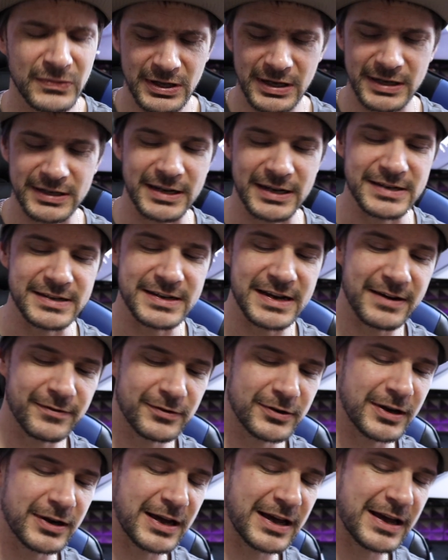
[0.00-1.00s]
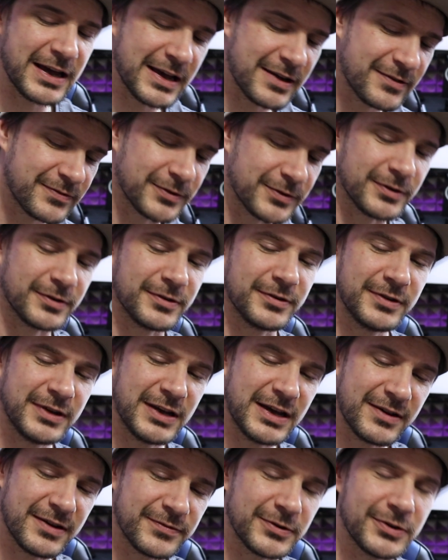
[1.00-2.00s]
And I never, ever
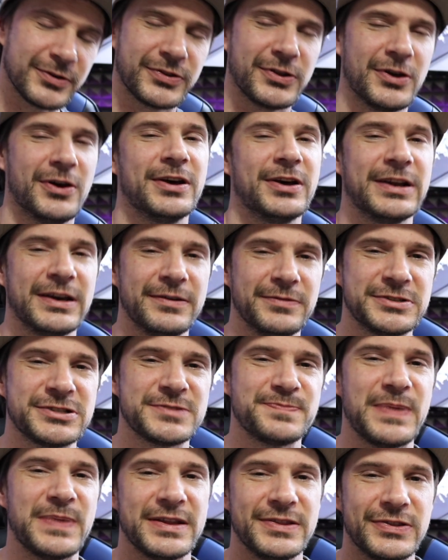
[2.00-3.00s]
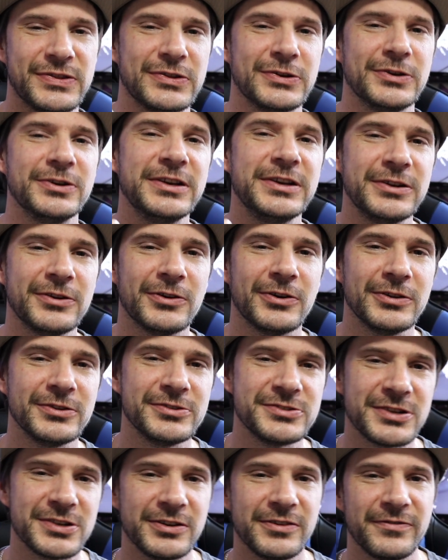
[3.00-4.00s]
thought I would spend
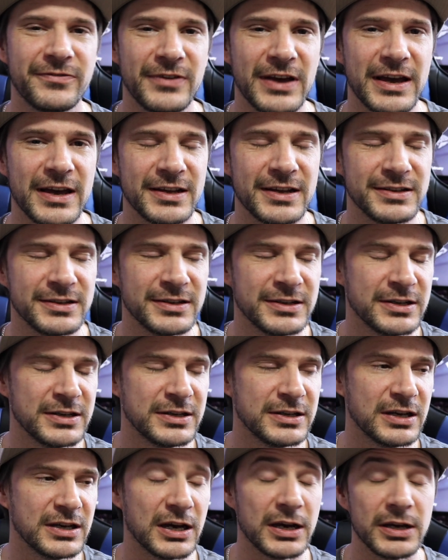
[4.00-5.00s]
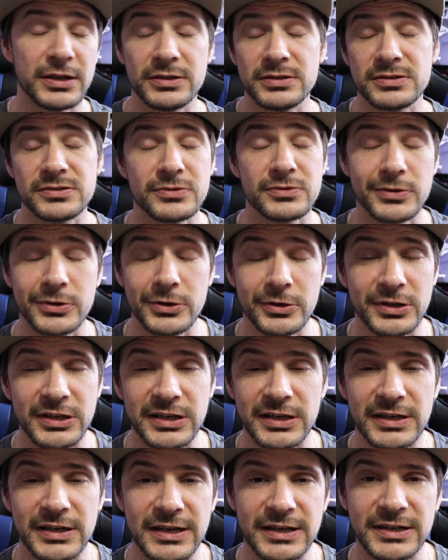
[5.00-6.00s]
$30 on a fan. There's 30
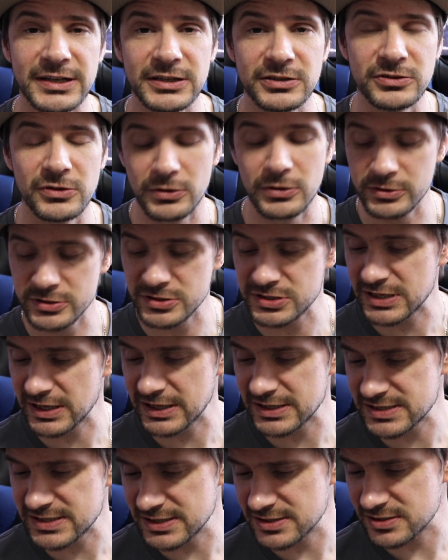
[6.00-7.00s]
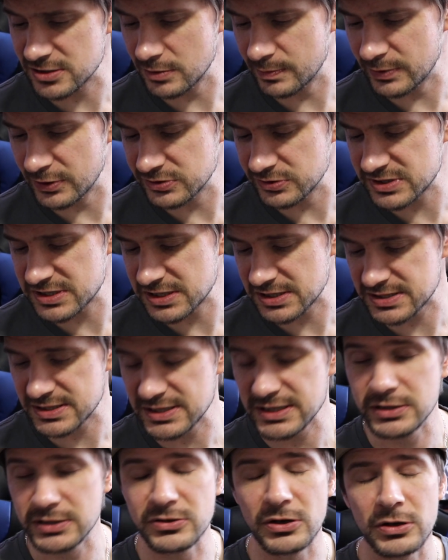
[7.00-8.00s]
Canadian dollars. I guess these are about
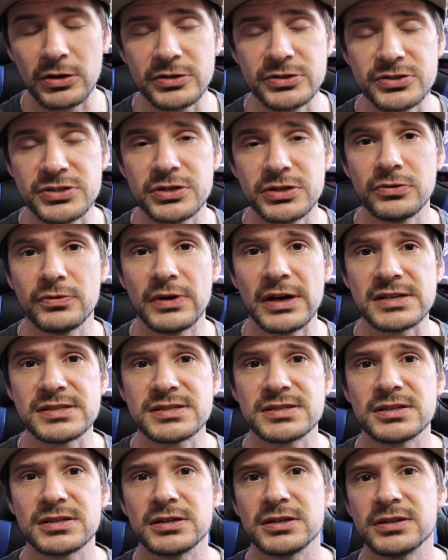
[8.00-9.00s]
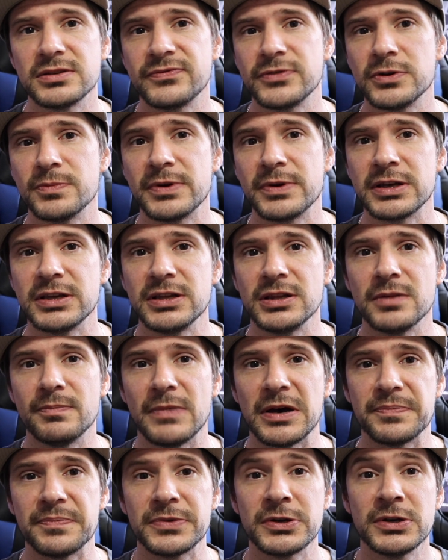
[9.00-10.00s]
$16 US if you're picking them
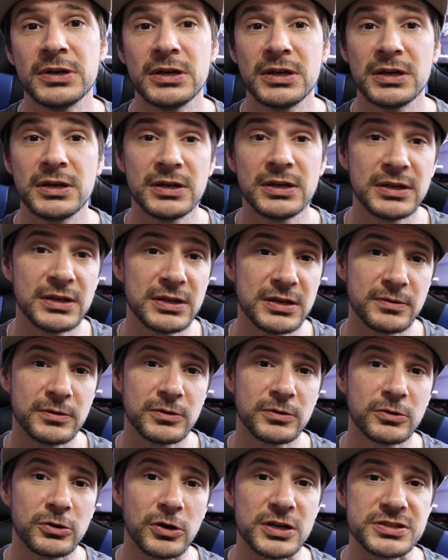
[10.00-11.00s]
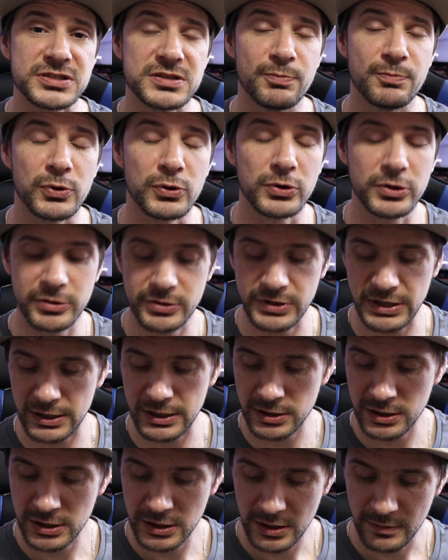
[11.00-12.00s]
up across the border
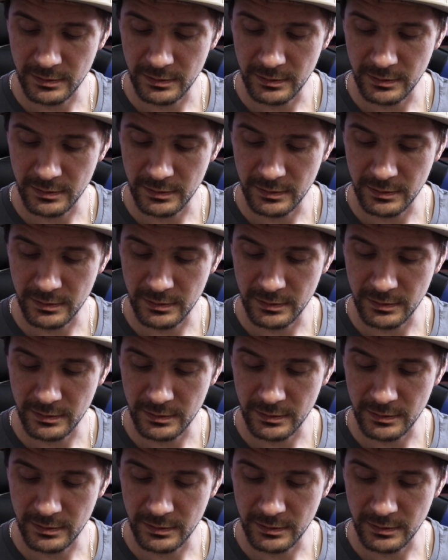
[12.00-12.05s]
there.